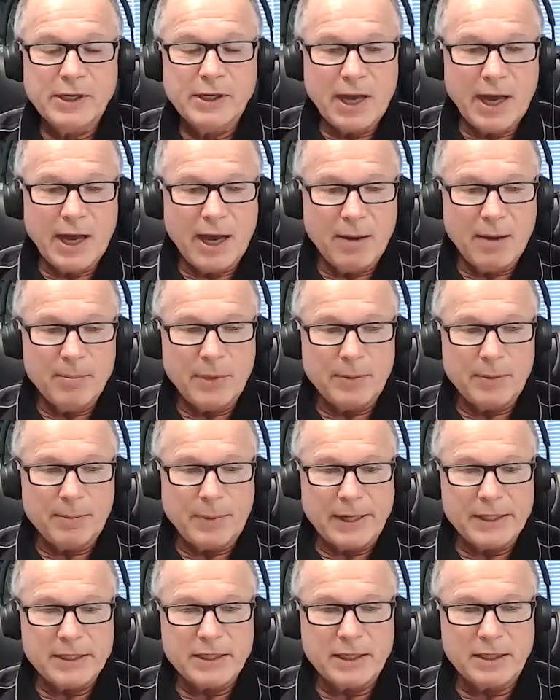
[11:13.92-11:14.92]
But
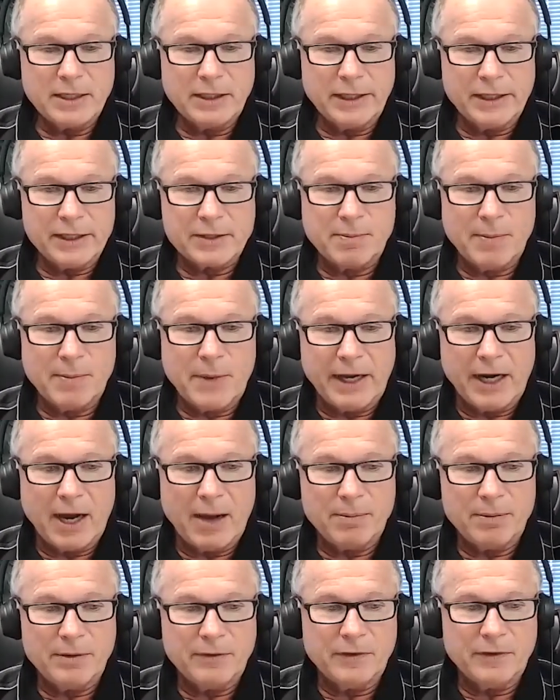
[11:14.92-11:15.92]
basically it's made
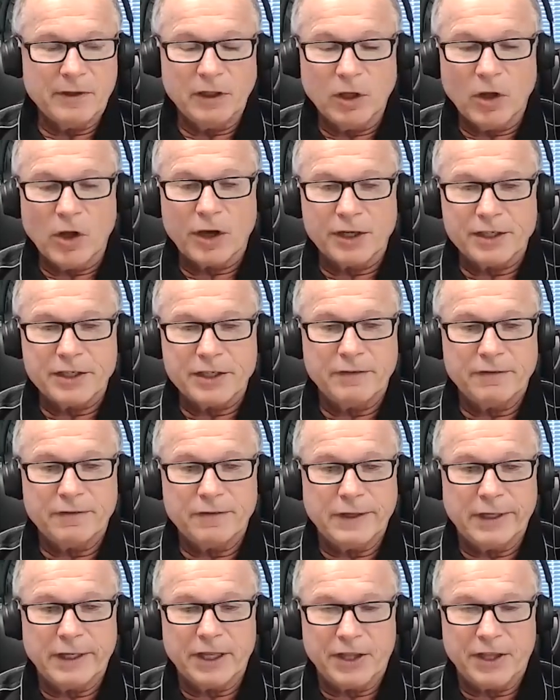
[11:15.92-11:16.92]
up of a lot of
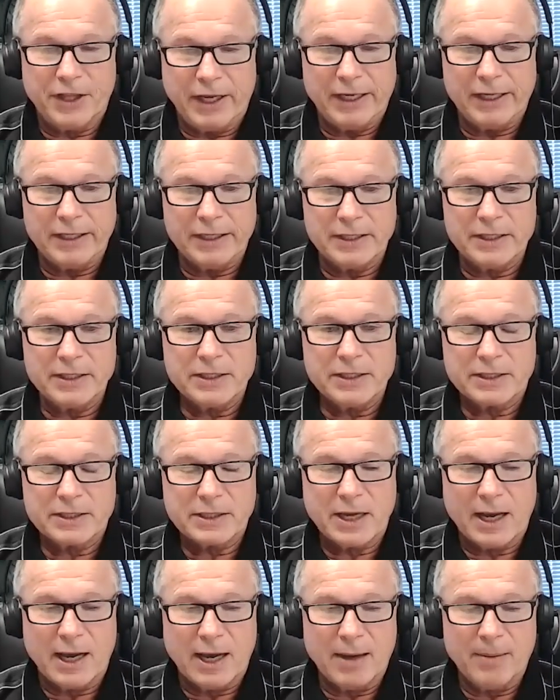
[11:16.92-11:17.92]
different things,
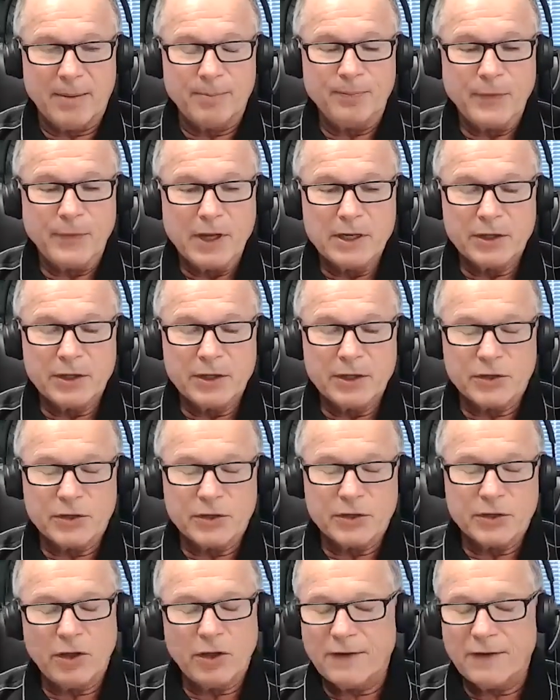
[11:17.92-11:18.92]
because a
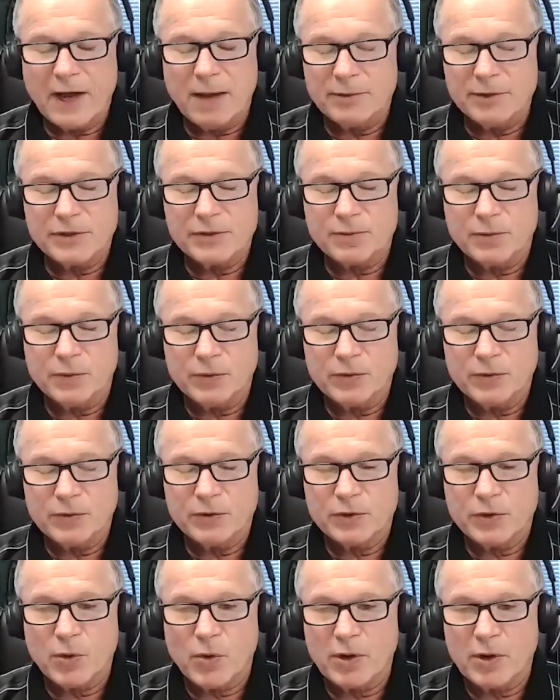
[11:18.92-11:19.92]
lot of farmers will
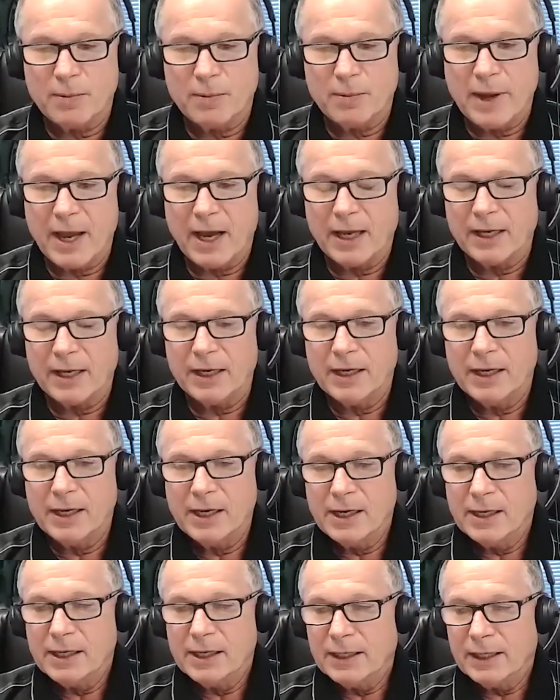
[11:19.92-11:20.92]
talk about,
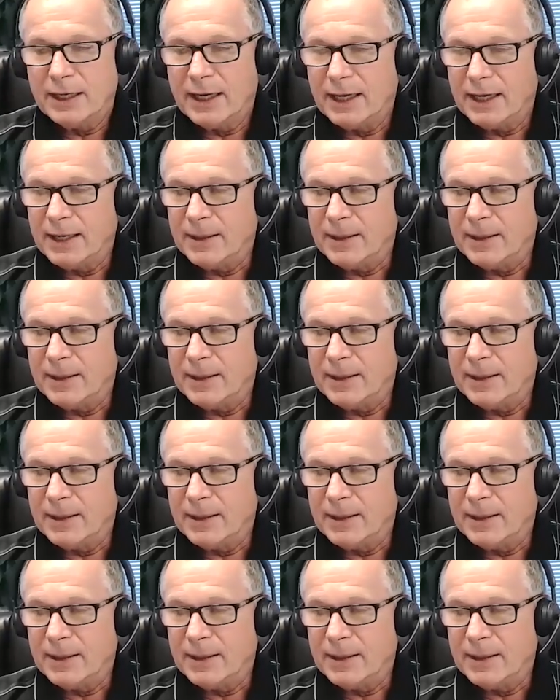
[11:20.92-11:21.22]
they